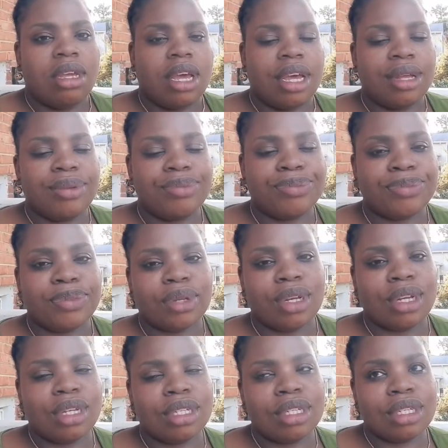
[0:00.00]
Yeah,
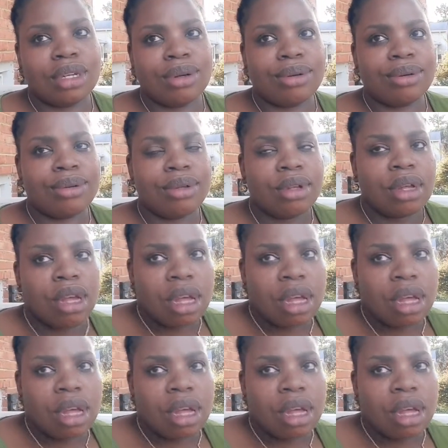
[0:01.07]
so